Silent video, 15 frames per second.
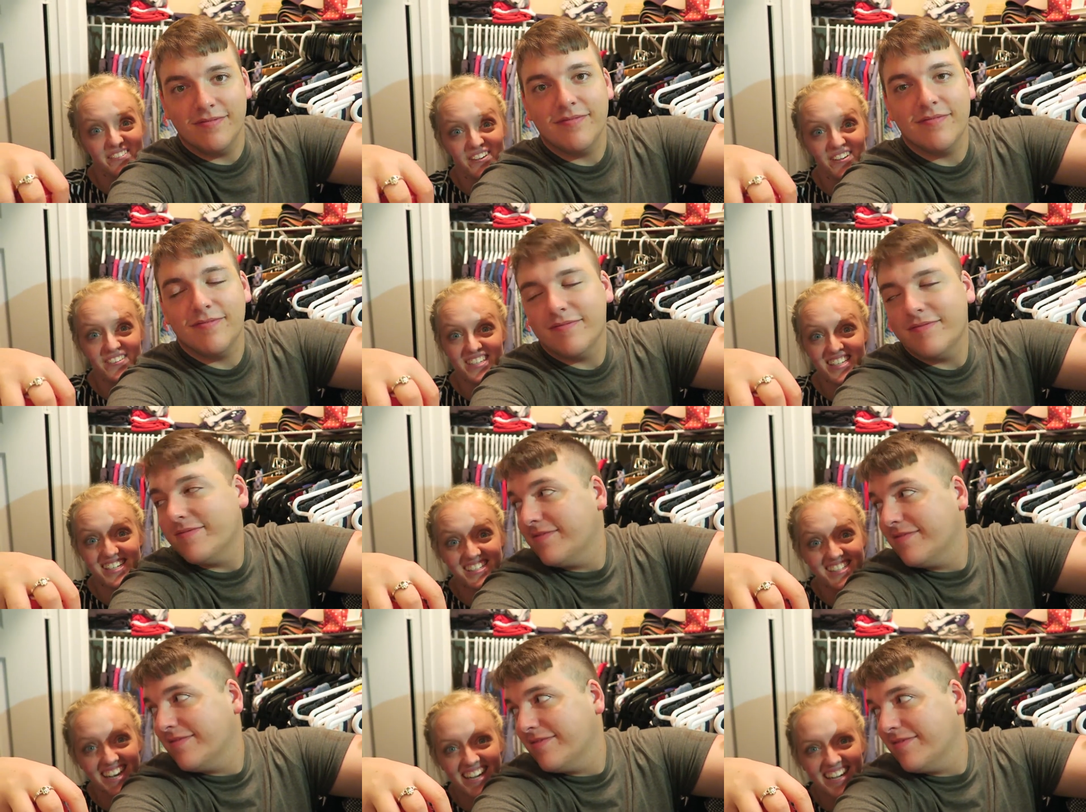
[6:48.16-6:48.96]

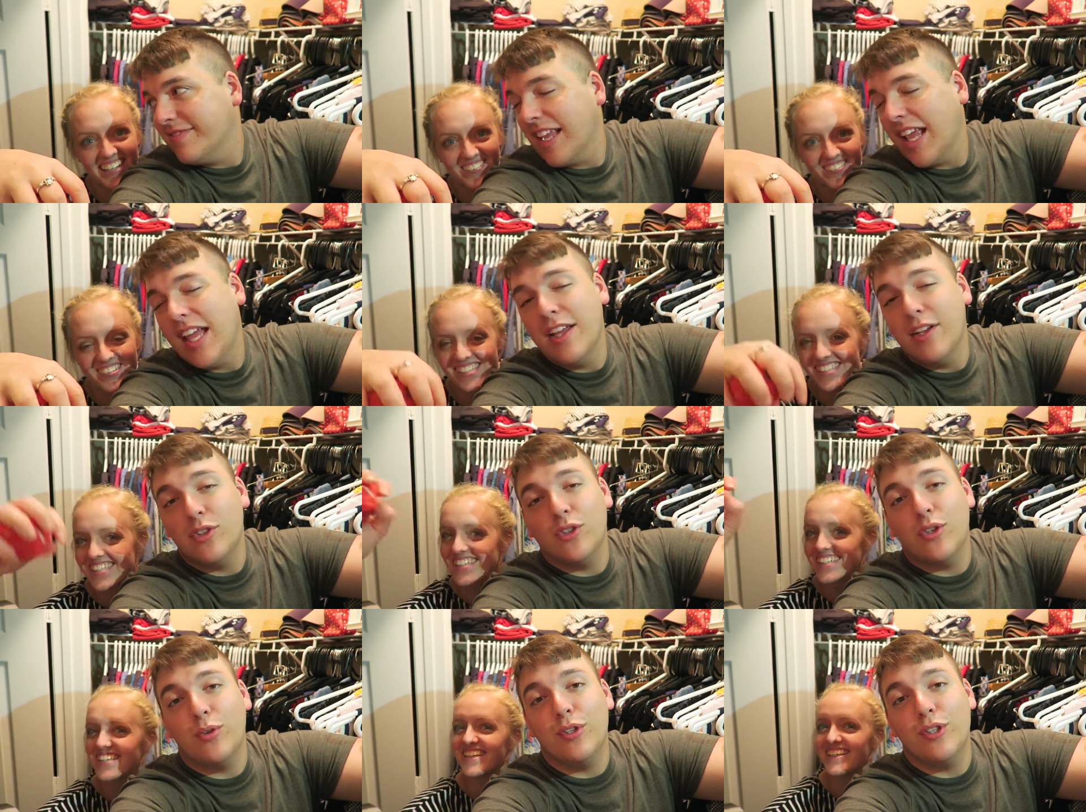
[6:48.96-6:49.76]
Speaker 1: 15 times.
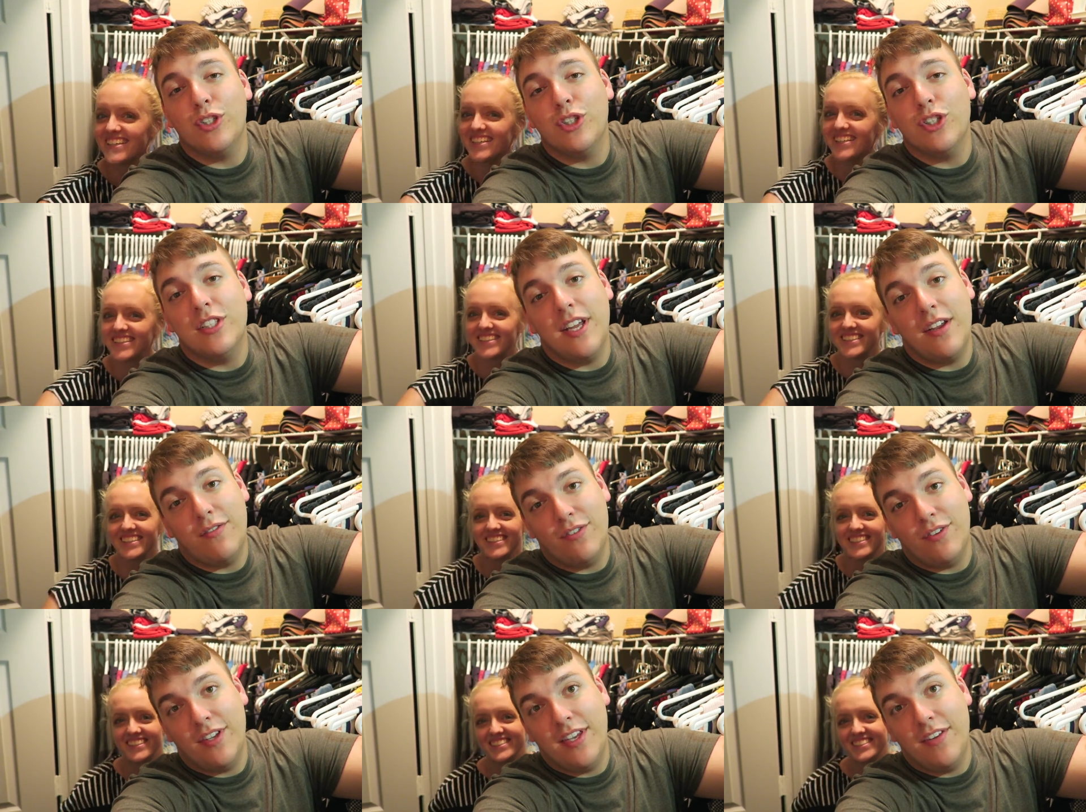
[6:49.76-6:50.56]
Speaker 2: So she's
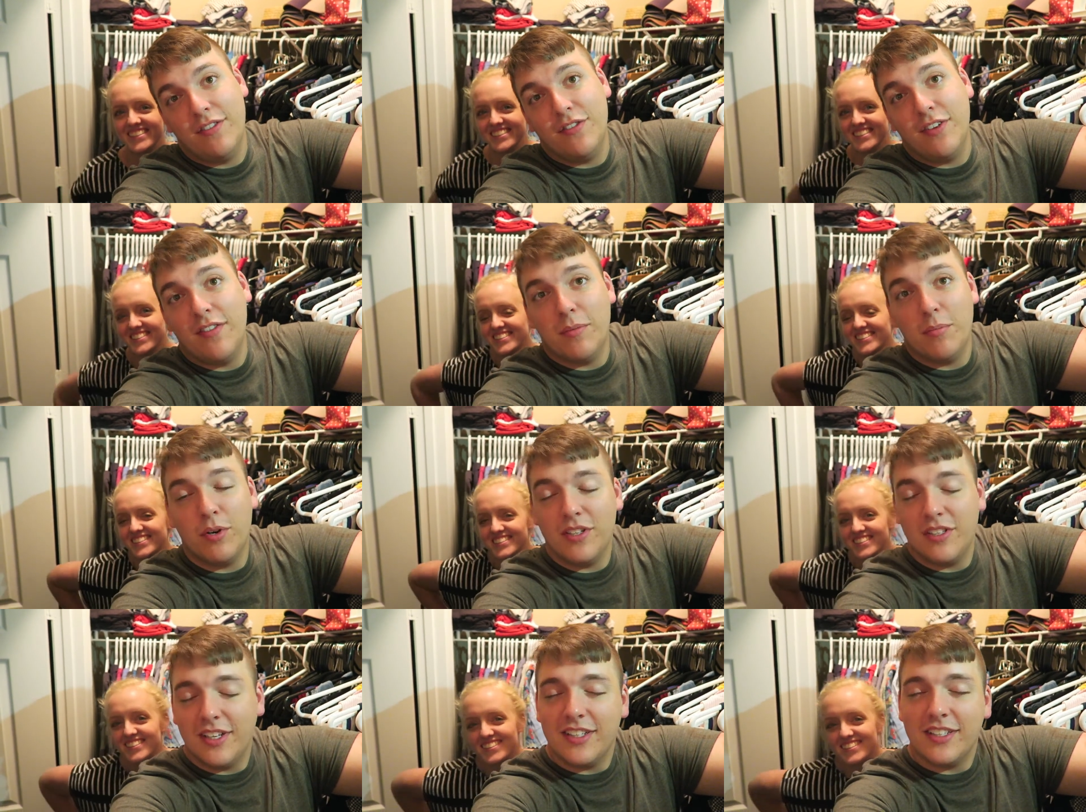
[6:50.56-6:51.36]
definitely Eve's favorite
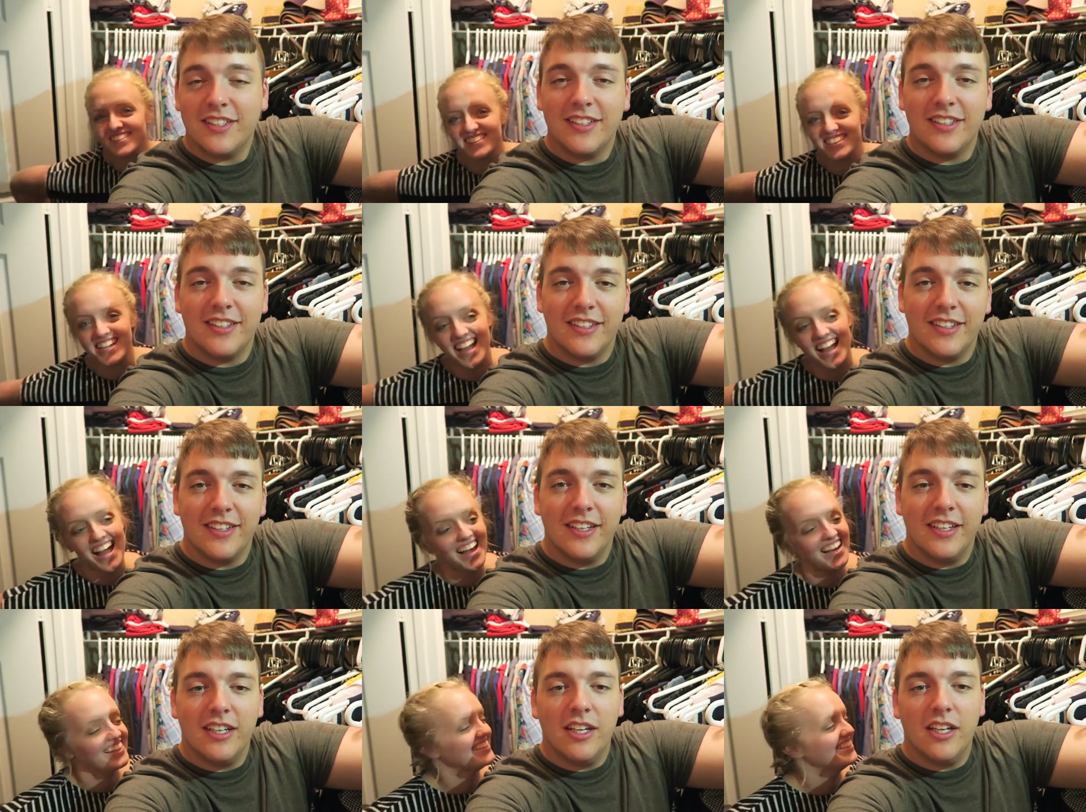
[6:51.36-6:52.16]
princess. Yeah.
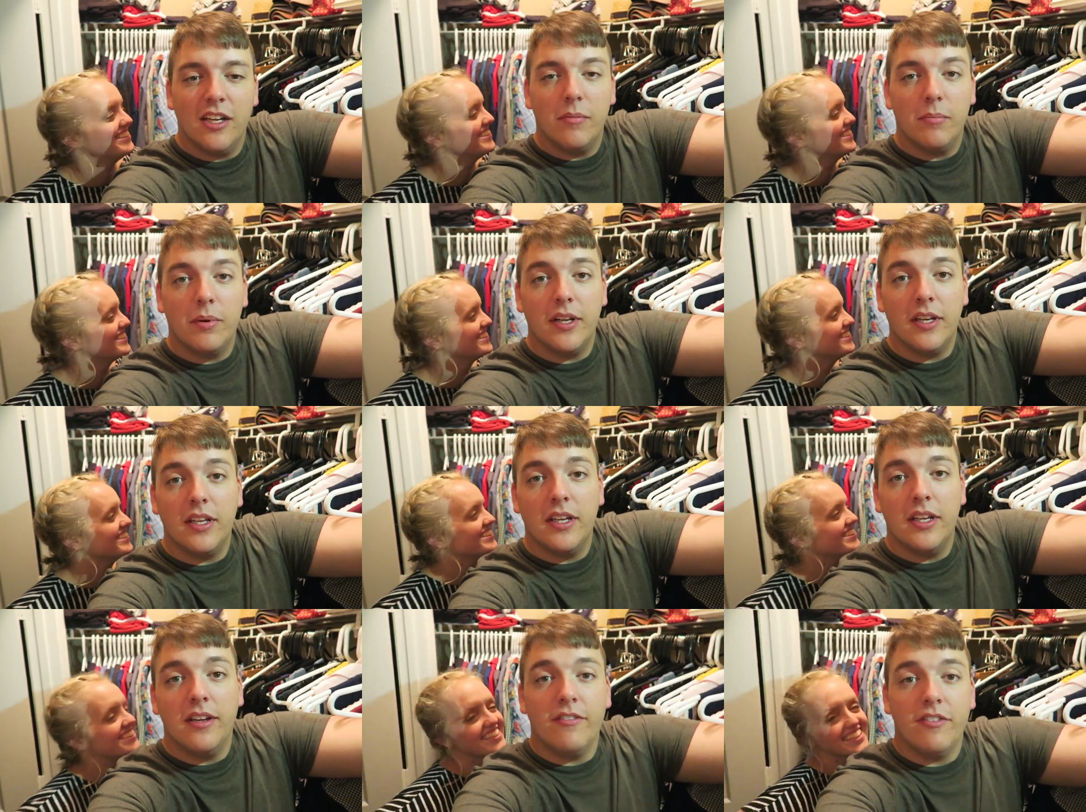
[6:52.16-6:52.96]
But
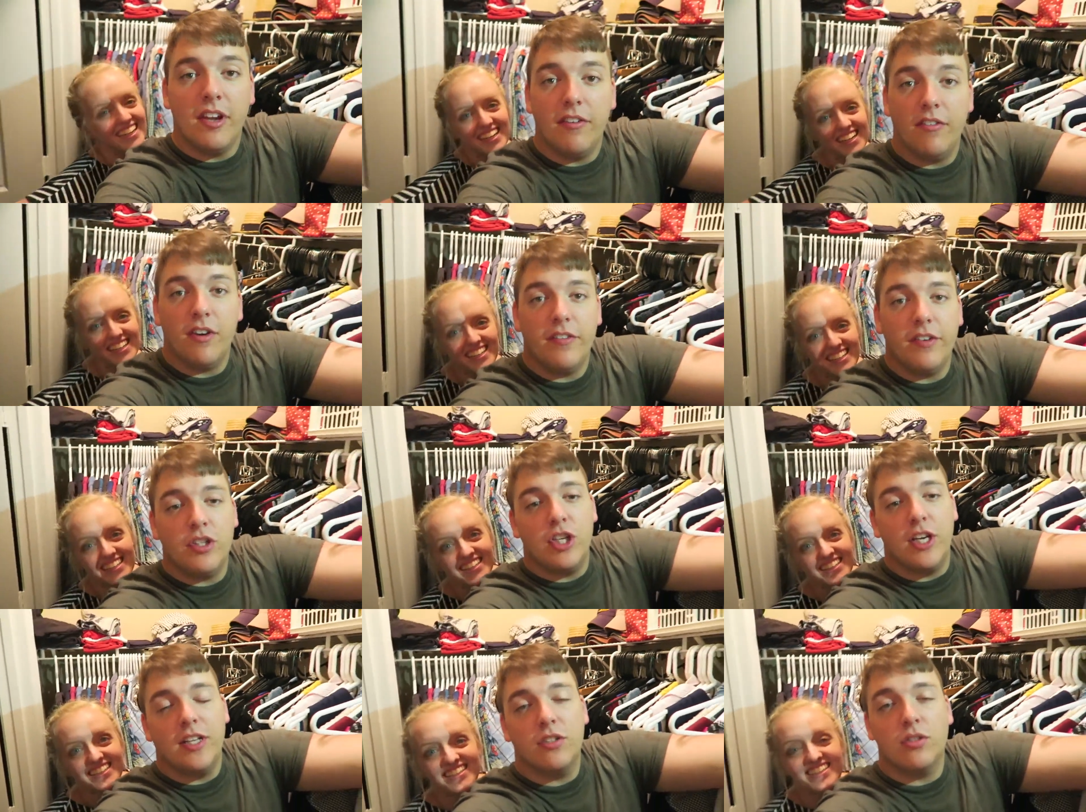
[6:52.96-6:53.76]
you ever have a
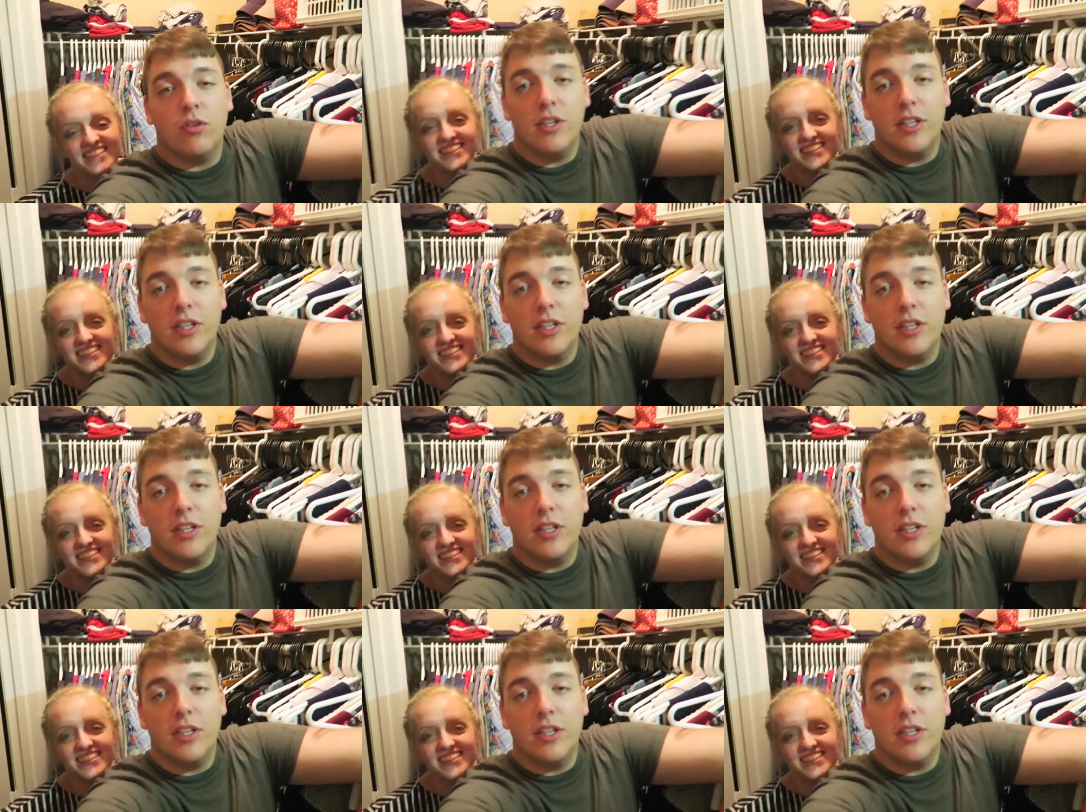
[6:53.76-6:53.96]
chance, go